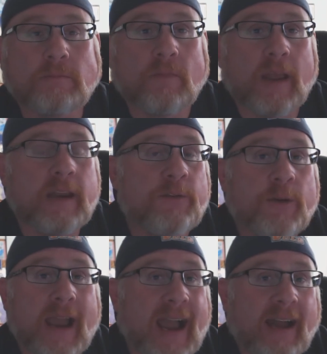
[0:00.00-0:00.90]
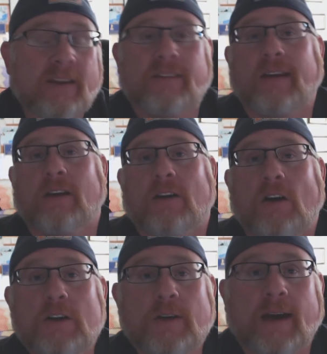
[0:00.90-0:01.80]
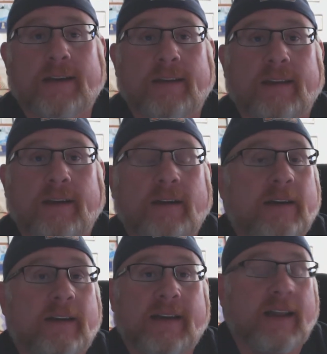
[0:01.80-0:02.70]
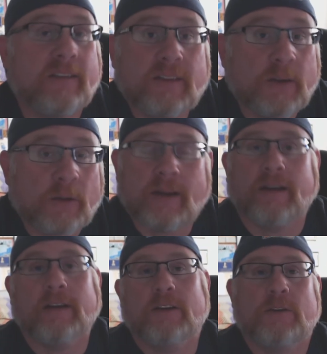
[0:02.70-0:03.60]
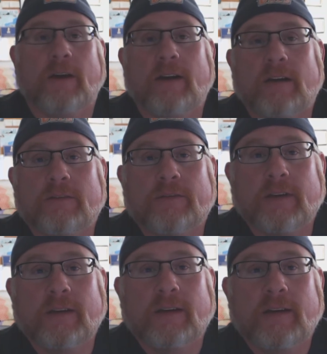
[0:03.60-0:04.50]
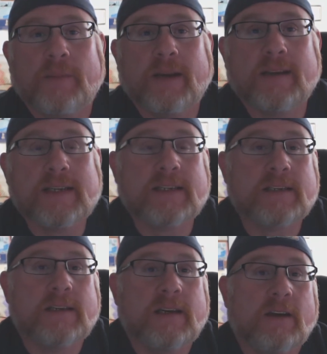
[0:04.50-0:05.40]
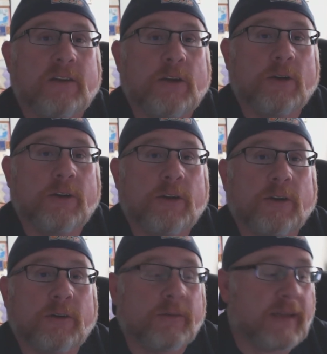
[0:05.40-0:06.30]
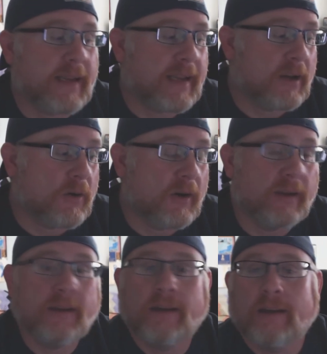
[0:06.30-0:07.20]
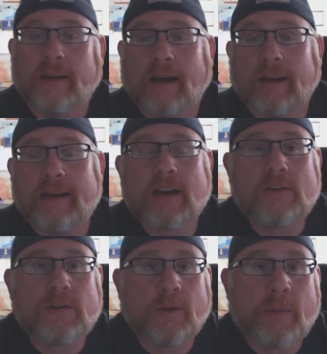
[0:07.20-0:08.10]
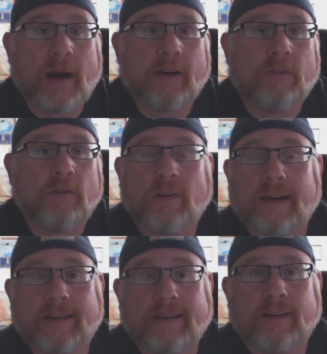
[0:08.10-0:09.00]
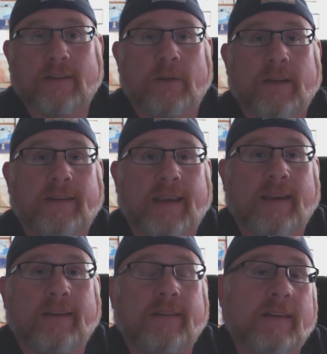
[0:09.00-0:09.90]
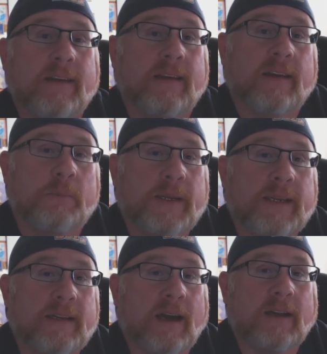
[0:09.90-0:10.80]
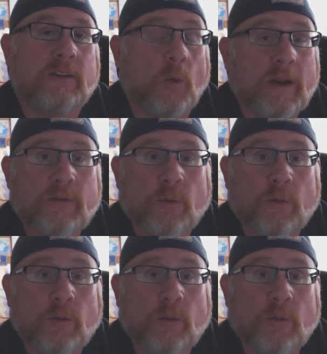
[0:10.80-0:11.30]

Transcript: and if you add a second contract in there, it's still not a good trade-off because you're taking on an extra amount of risk. So in this case, be 20